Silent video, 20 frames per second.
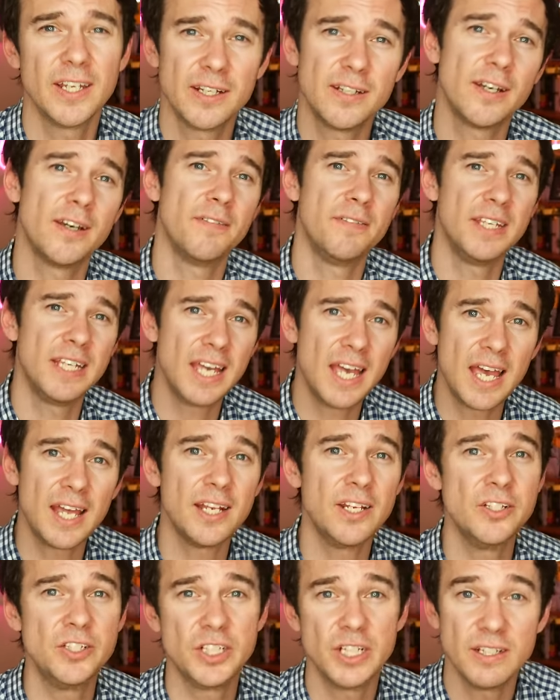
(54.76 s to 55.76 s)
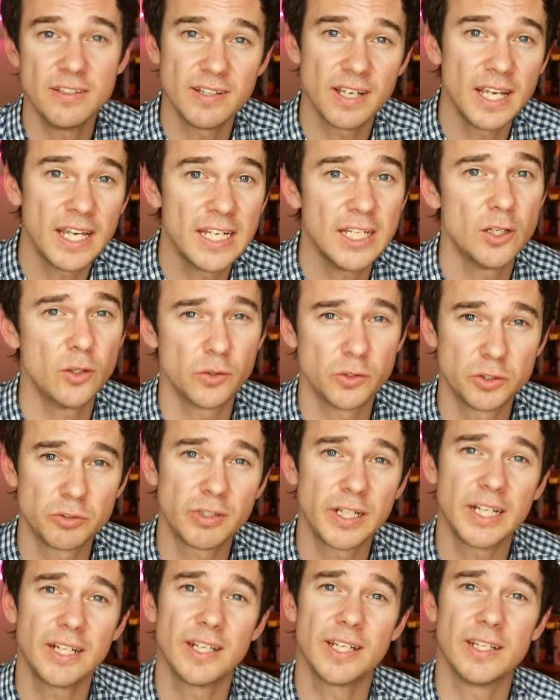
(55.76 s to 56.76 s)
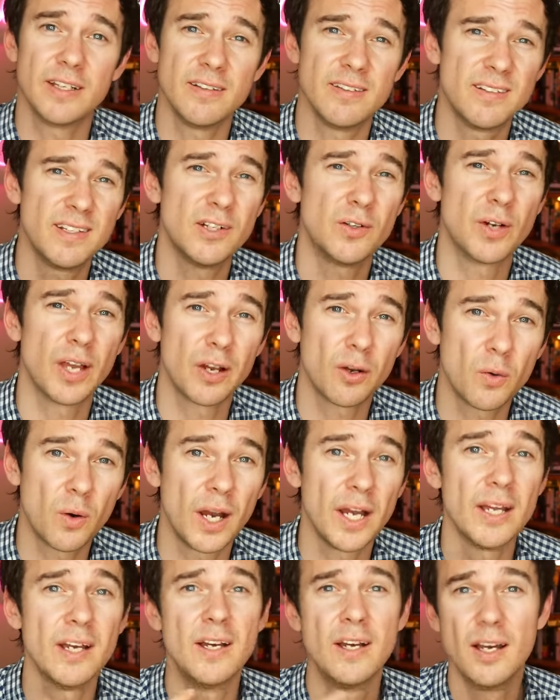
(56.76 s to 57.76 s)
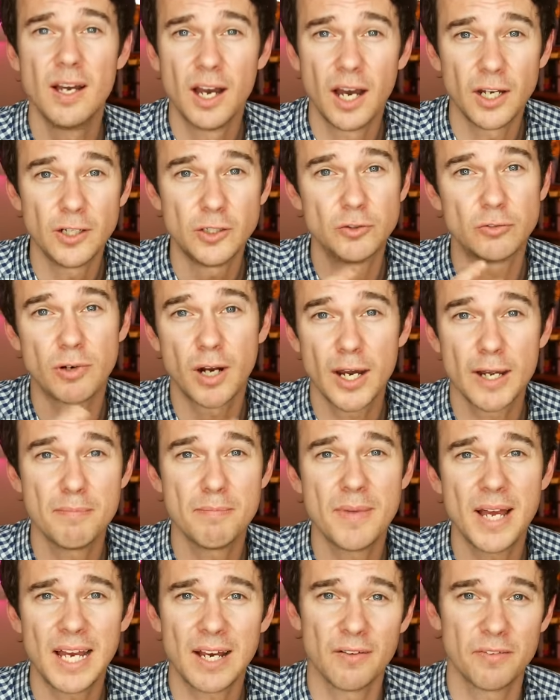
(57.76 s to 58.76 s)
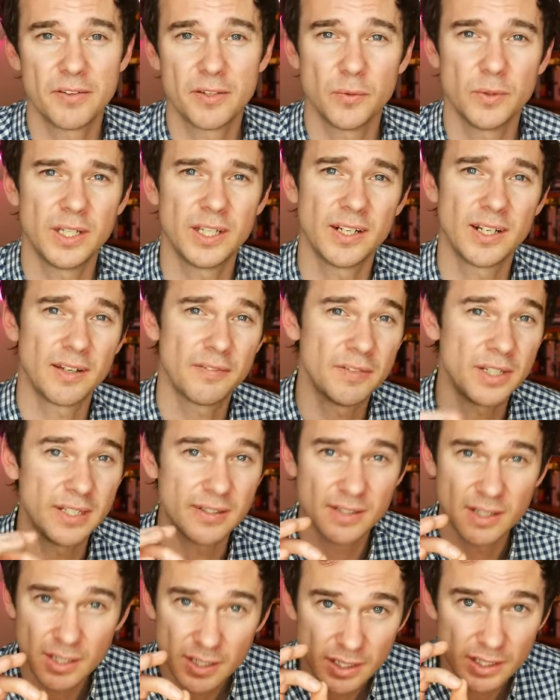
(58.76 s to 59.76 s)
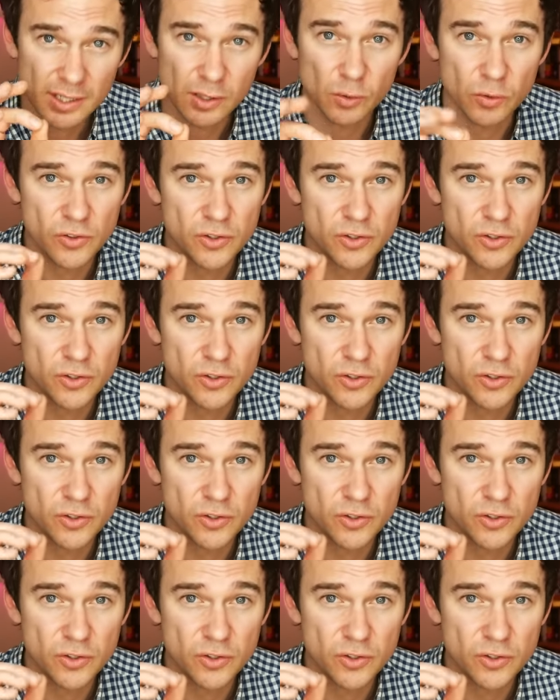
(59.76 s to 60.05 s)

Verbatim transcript: they don't have the energy to eat or drink. They can still get quite a dry mouth. So we can have these little